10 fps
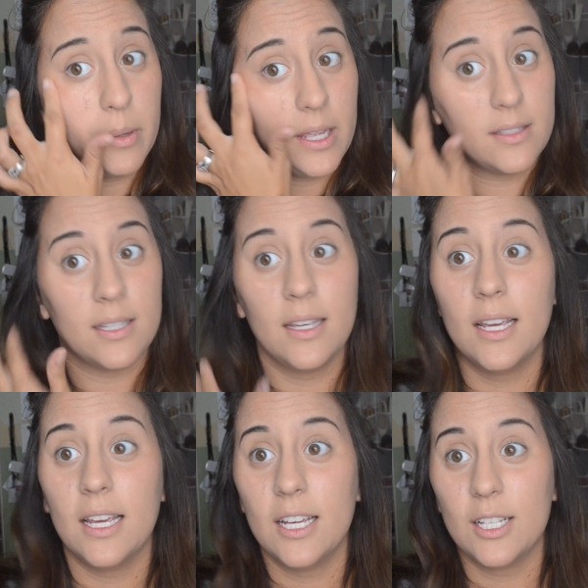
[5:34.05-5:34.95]
bit
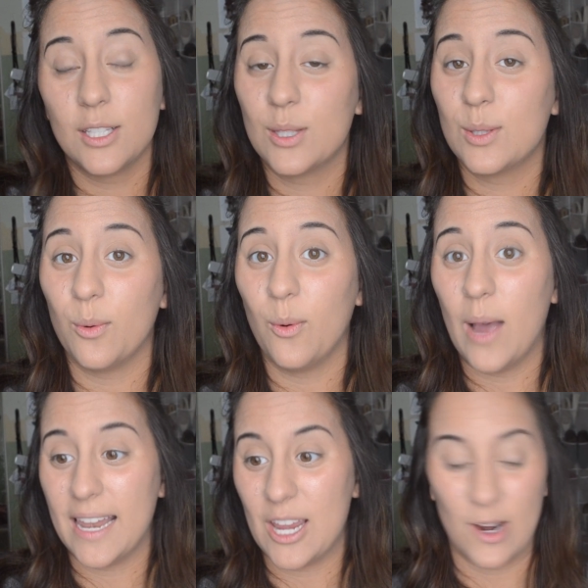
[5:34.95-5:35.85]

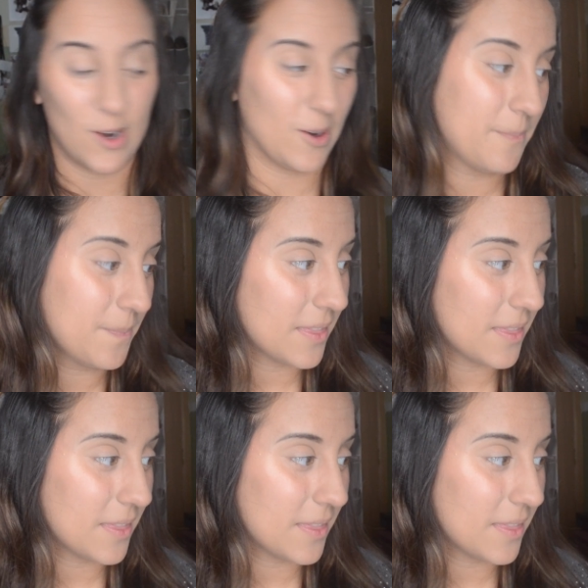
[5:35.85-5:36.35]
sweatier.